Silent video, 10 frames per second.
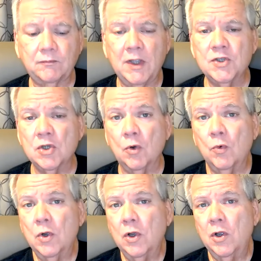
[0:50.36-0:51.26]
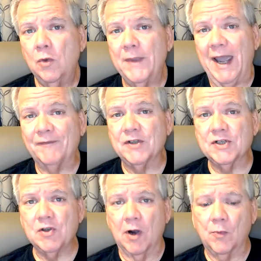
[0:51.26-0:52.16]
And so we have to
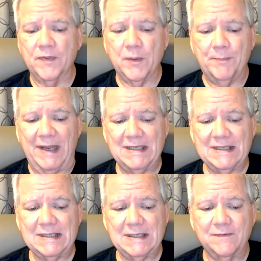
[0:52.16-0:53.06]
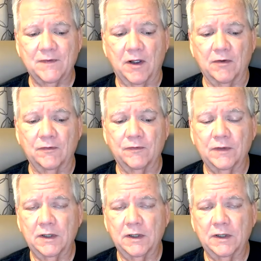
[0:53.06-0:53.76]
start with a basis of